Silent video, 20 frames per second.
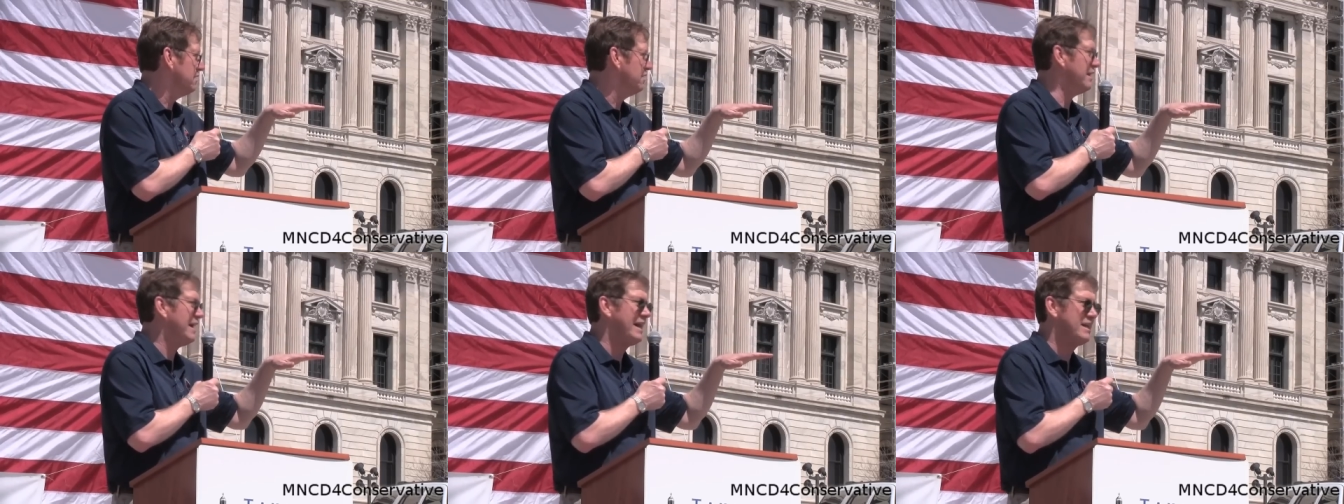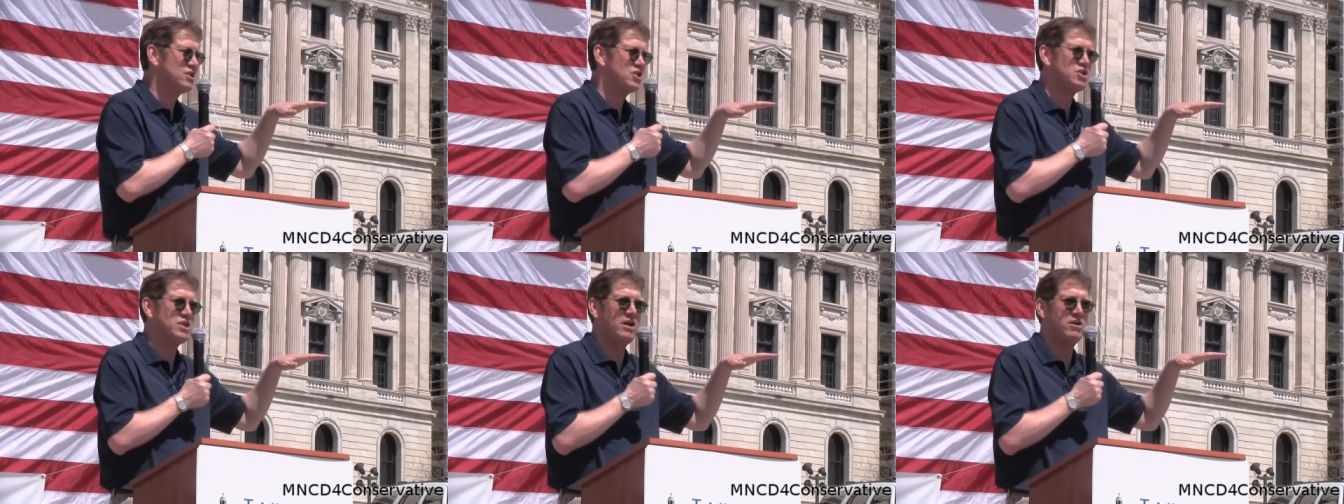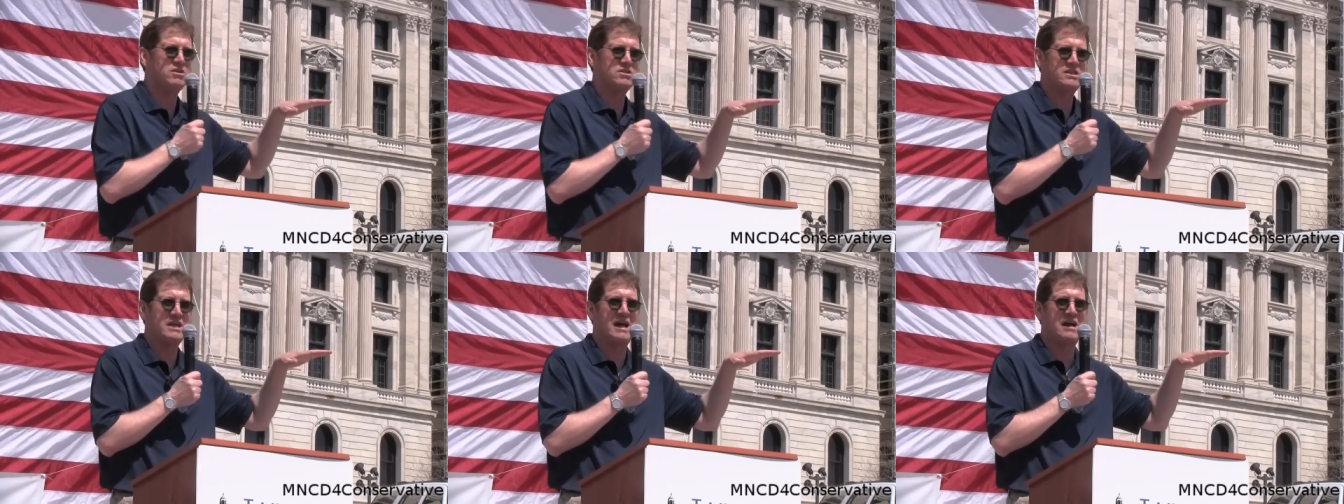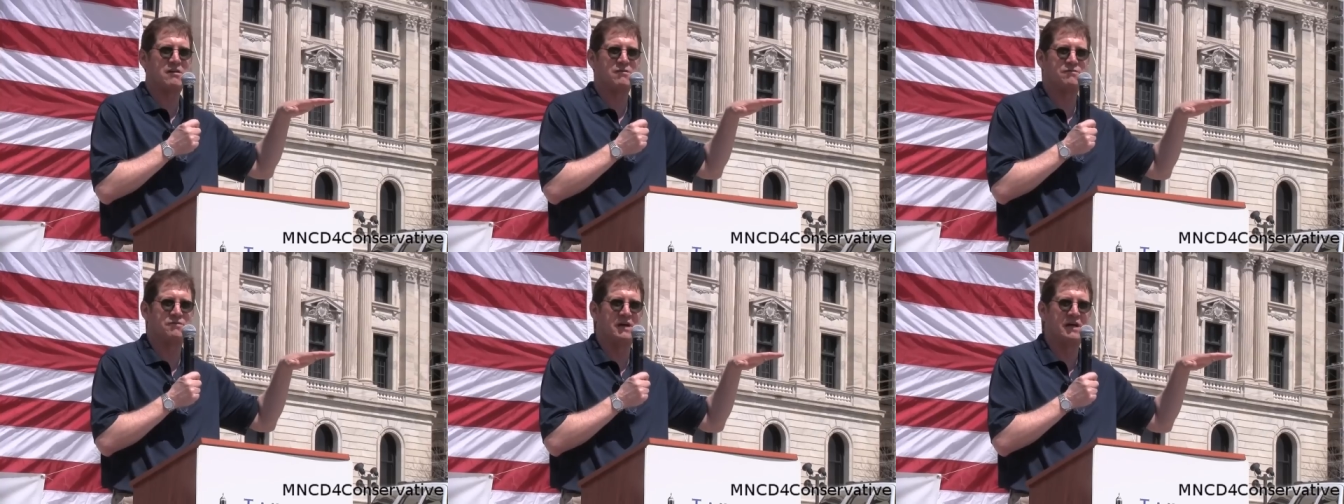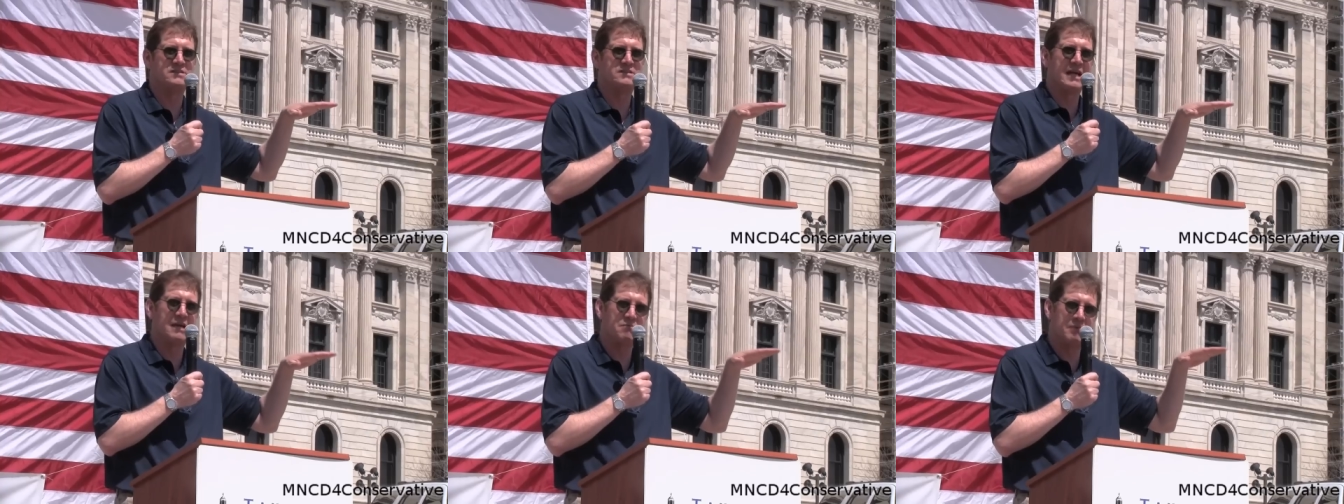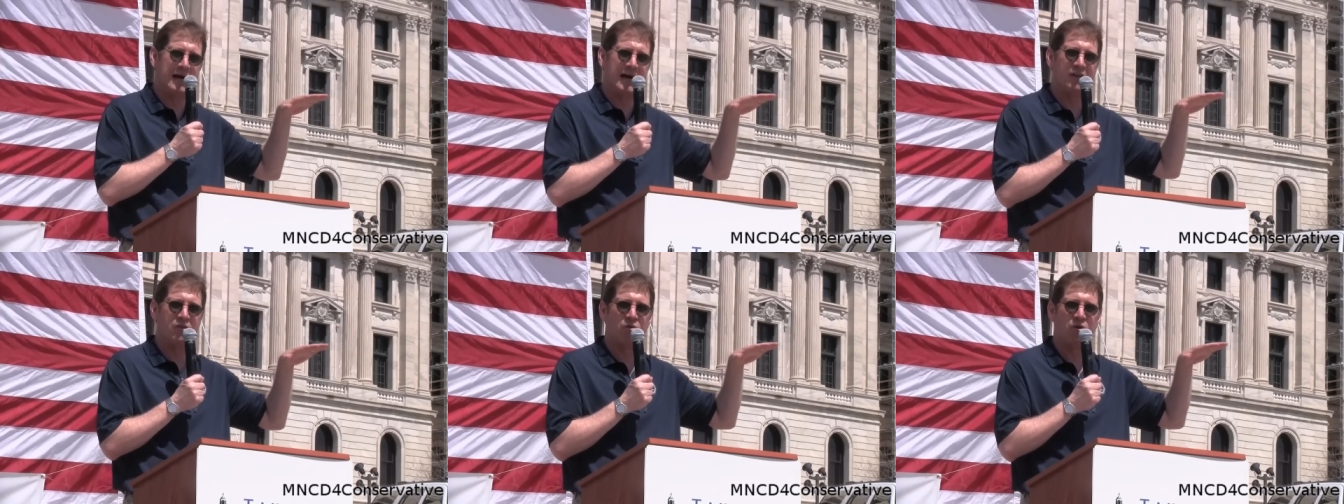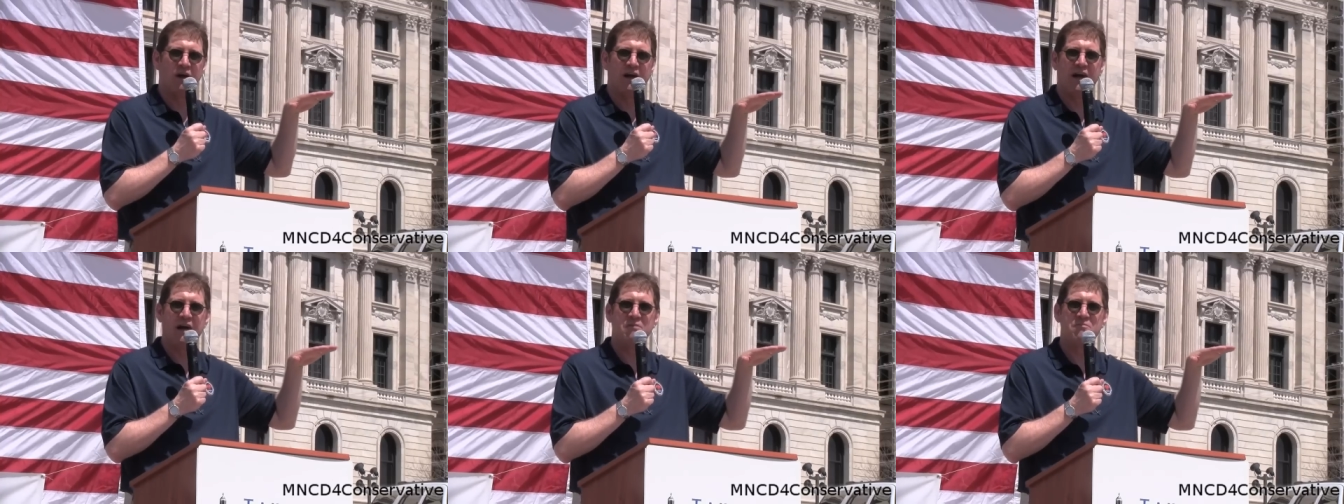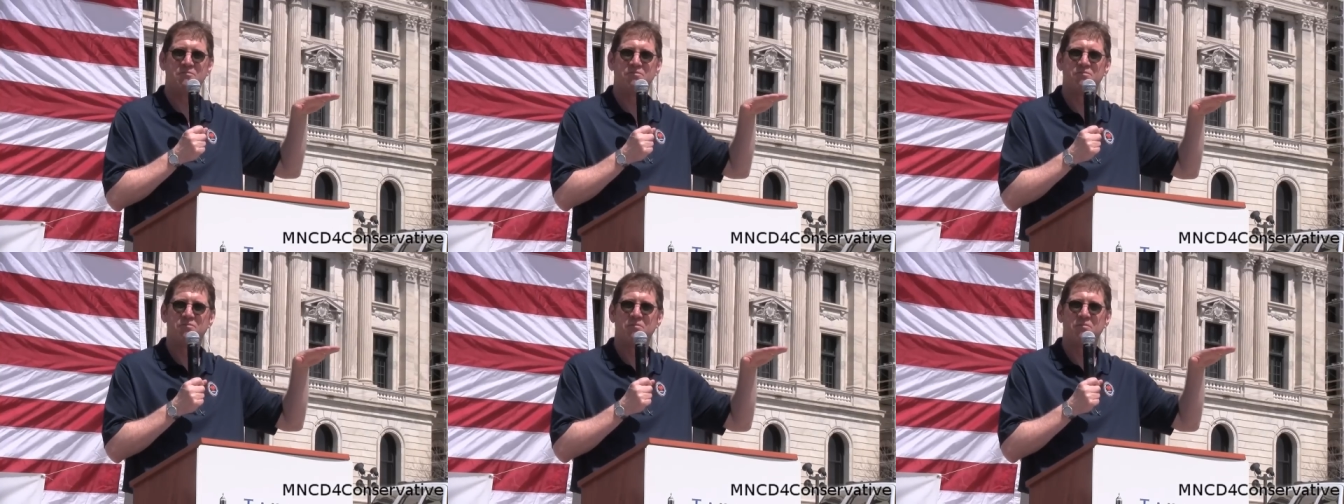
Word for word: That's shared sacrifice. And by the way,